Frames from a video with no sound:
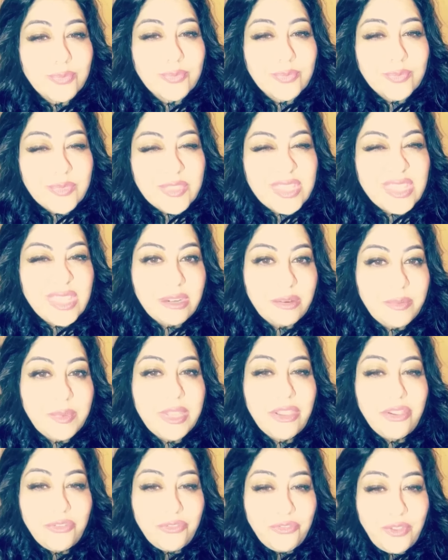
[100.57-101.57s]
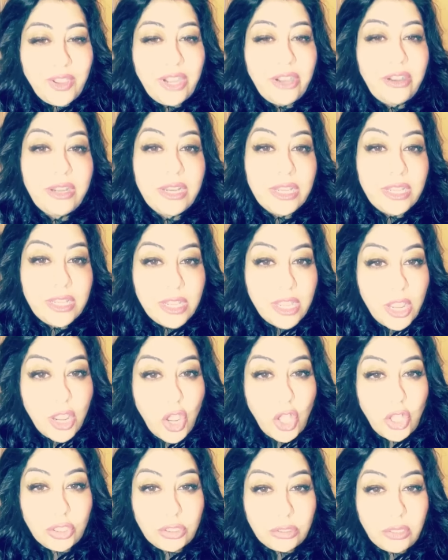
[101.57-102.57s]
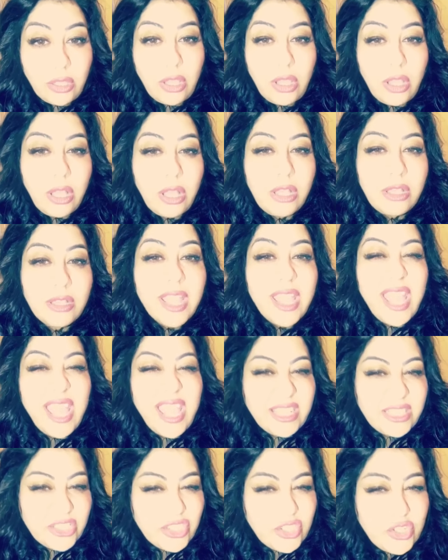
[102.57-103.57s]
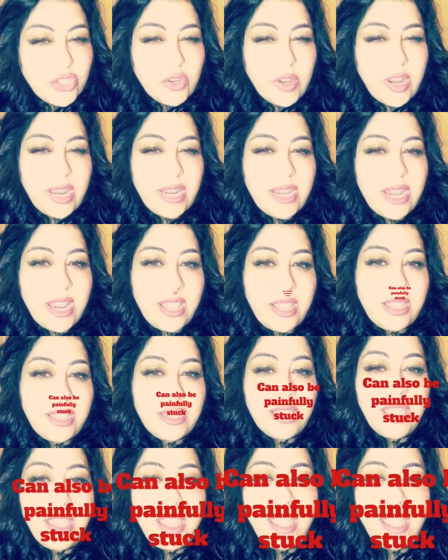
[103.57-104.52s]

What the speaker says: it's gonna be a very long and draining